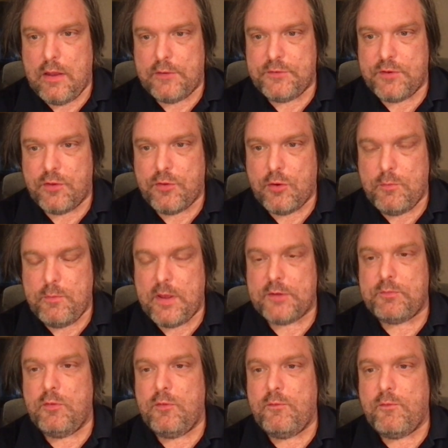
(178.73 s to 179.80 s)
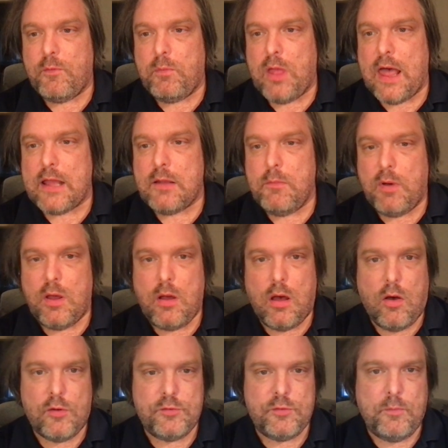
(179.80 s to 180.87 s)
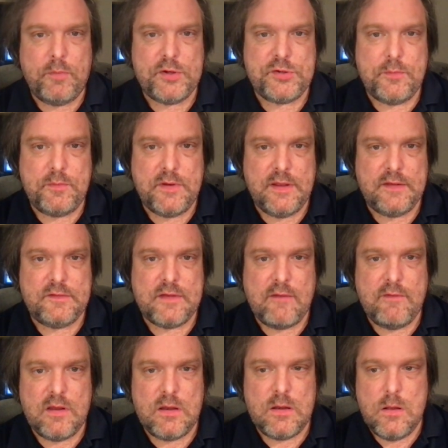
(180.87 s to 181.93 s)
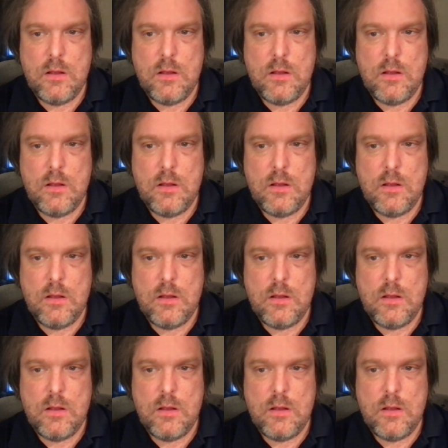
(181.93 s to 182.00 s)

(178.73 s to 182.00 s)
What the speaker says: the third best move for black, but also bishop d7